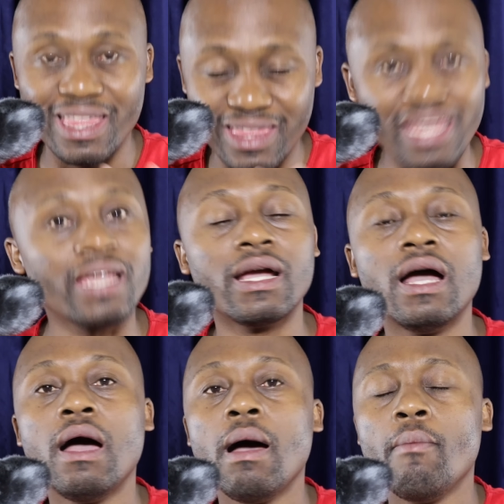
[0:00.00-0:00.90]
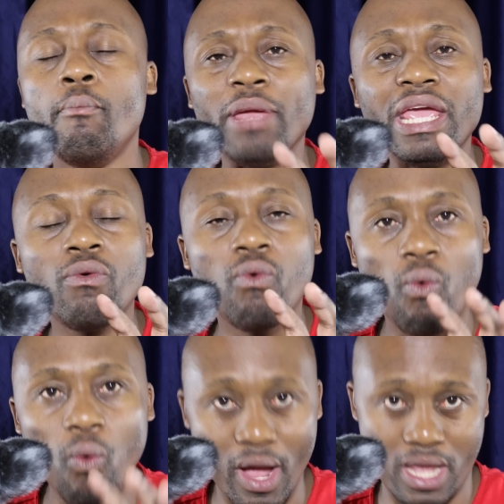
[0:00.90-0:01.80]
a thing.
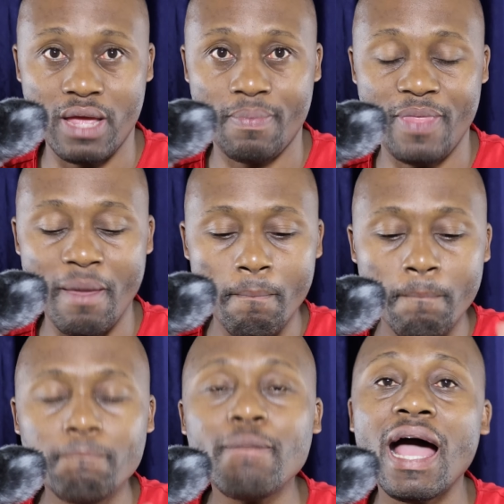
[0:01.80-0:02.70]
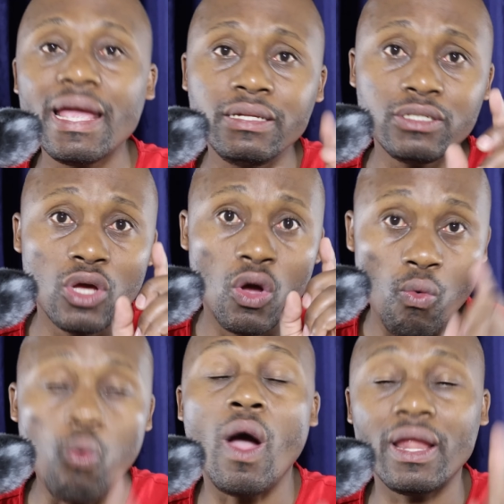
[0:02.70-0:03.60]
Beware. They might
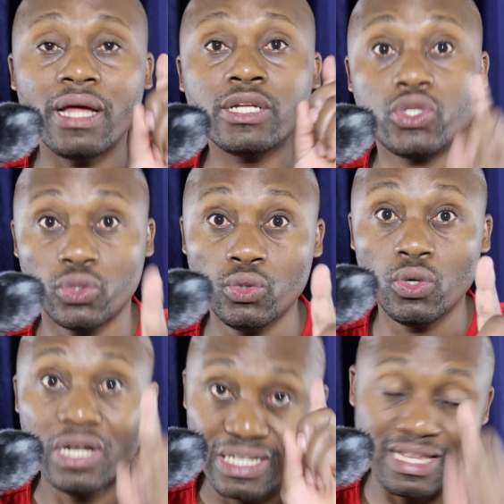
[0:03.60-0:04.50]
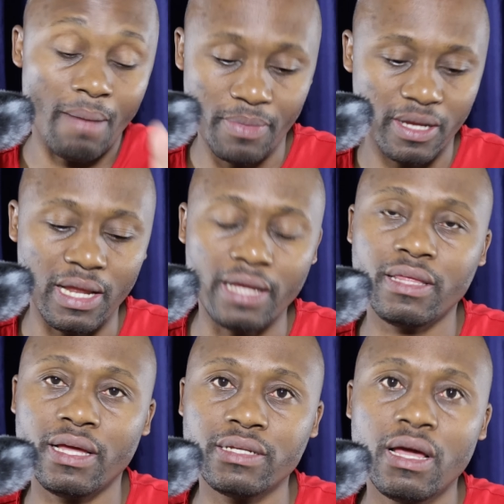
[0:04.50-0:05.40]
wanna do something like
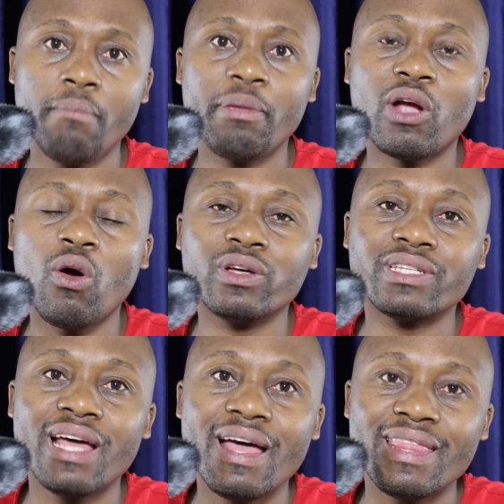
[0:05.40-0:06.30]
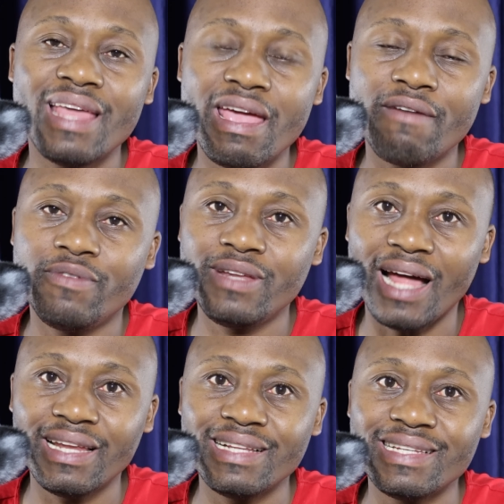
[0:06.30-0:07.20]
that because they have
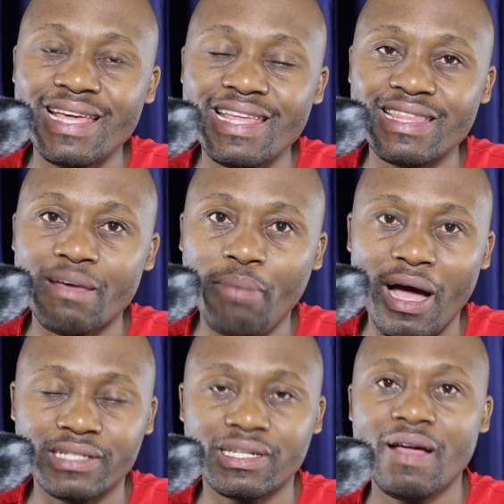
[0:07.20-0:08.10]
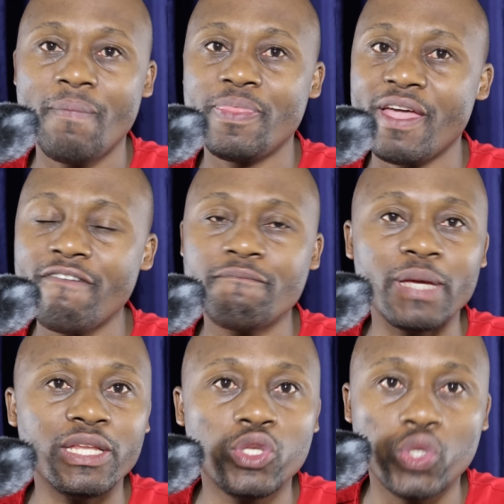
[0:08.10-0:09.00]
done it in the past. They've
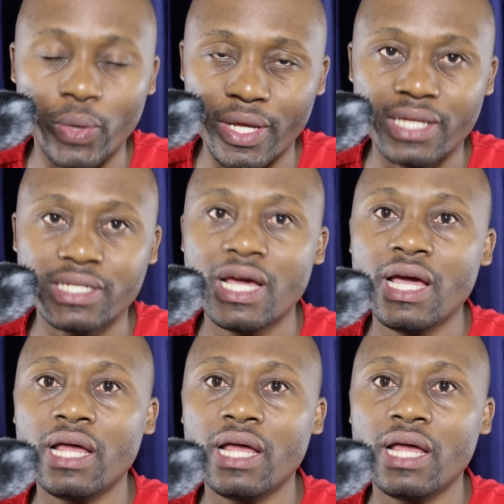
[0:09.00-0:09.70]
been doing it.